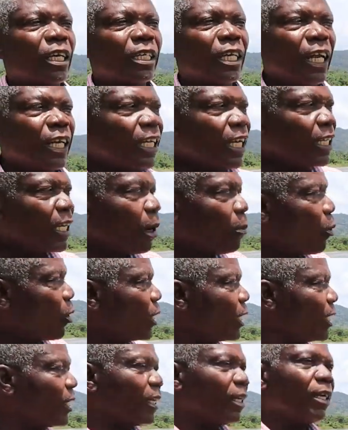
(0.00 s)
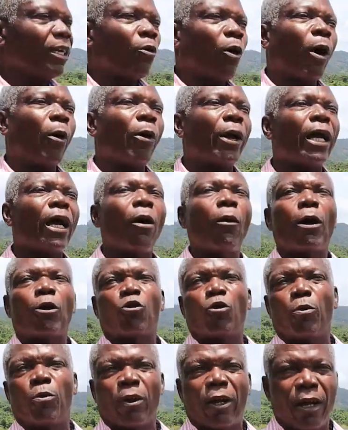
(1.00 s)
se da ni e da bone ahwe ya
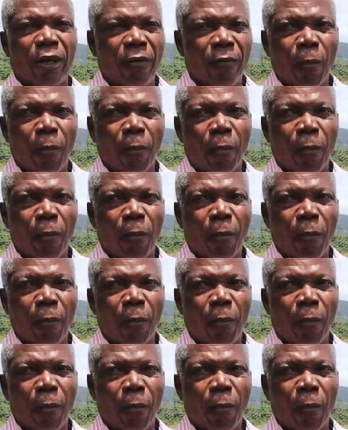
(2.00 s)
watumra